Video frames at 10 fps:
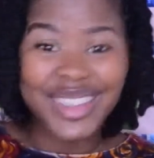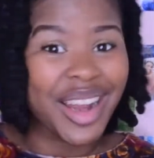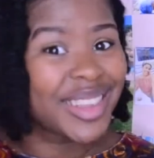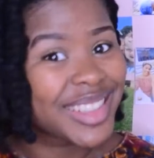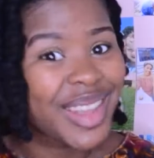
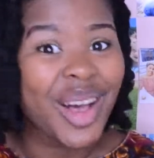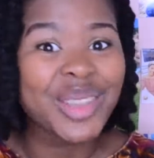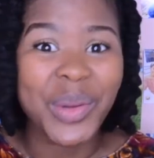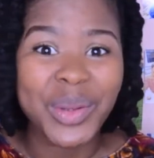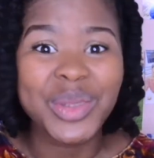child stars
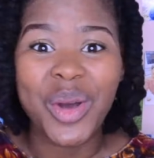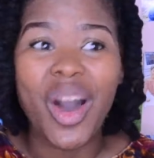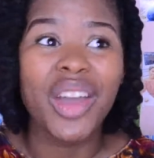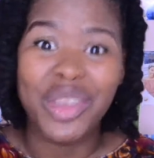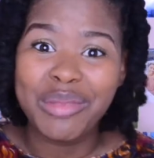also
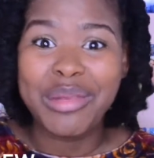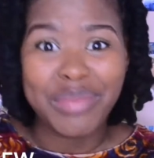are human